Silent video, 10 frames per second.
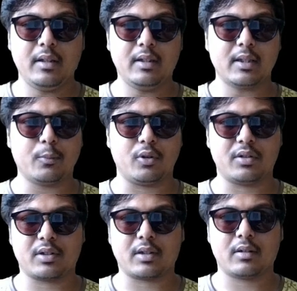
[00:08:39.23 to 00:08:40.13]
in this
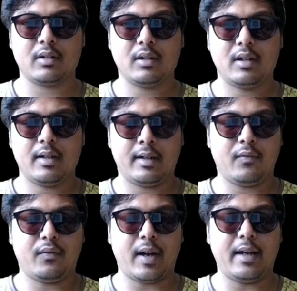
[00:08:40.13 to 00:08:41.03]
position
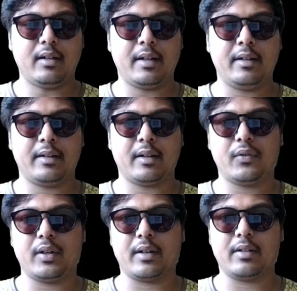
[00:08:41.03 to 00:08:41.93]
and find the
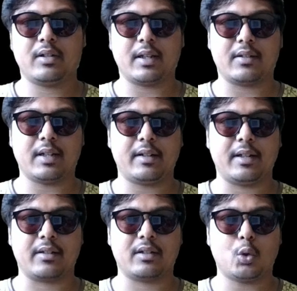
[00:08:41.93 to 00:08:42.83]
interference chess
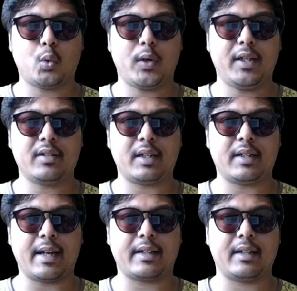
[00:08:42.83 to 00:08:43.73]
tactics. The queen is
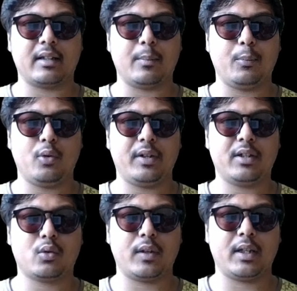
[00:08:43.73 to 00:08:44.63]
attacking the
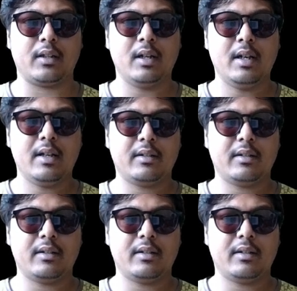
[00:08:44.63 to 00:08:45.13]
opponent's queen.